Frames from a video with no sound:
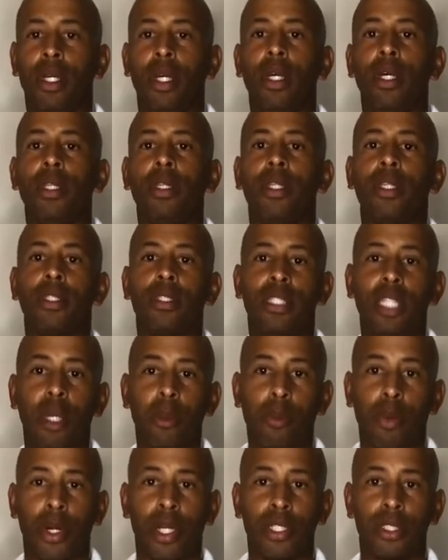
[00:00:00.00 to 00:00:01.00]
The
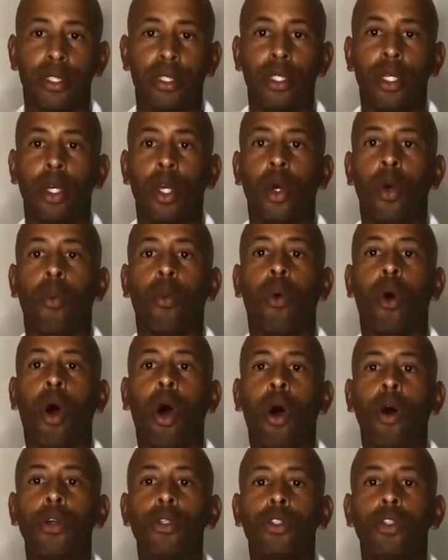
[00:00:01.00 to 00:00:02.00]
CPRIS will
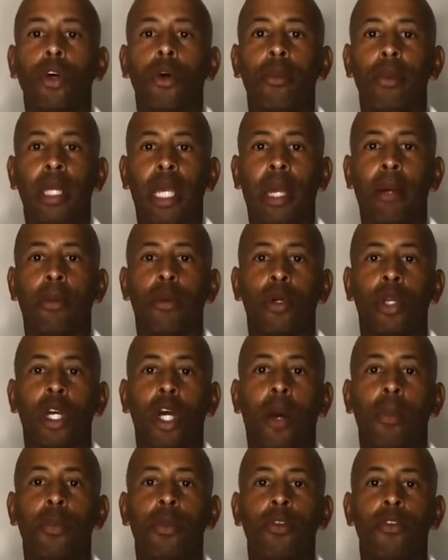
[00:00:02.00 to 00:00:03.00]
also be able to
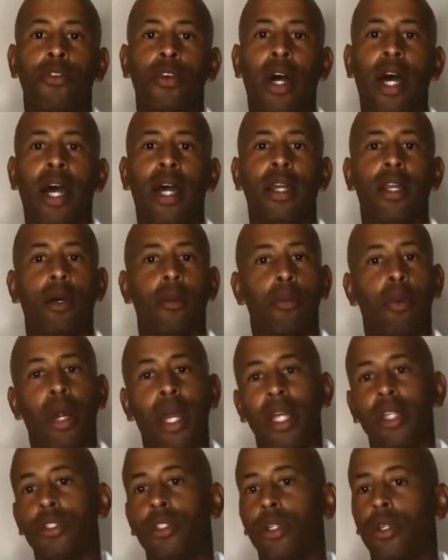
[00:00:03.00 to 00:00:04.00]
help you find
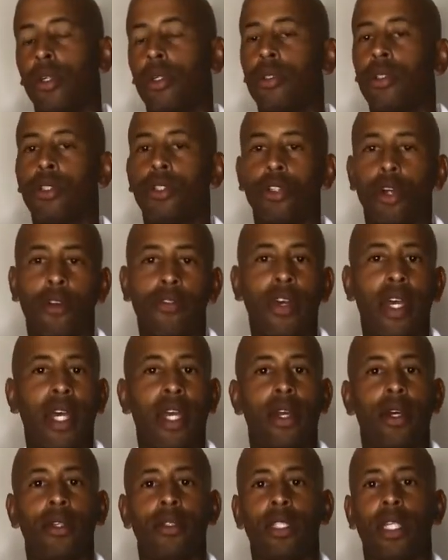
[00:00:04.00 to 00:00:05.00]
appraisers,
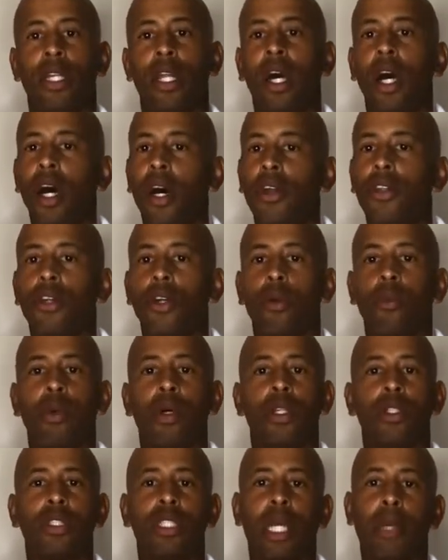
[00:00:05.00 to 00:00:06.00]
surveyors, and other
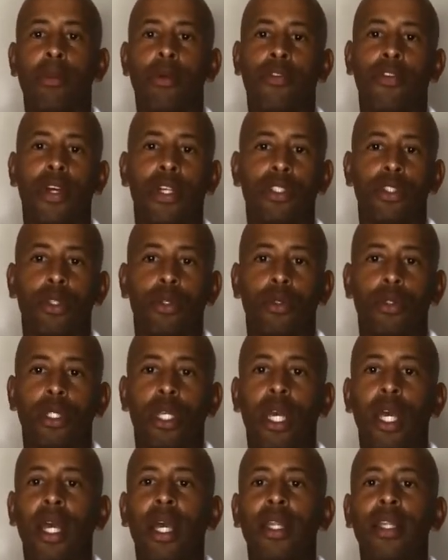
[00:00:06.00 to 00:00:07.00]
real estate professionals
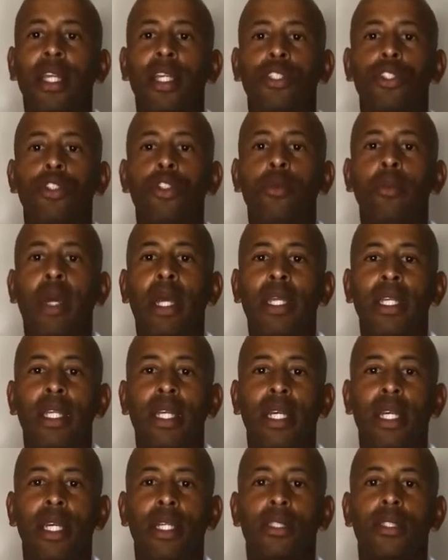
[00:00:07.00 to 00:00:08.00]
that you may
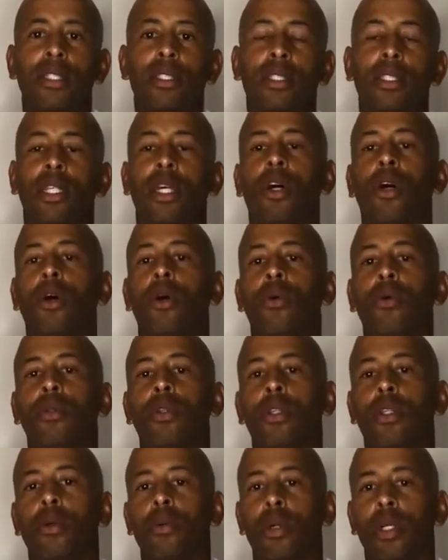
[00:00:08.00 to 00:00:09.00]
need to sell
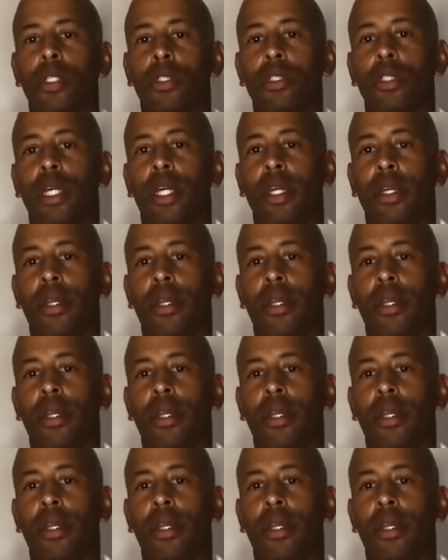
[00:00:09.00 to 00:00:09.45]
the real estate.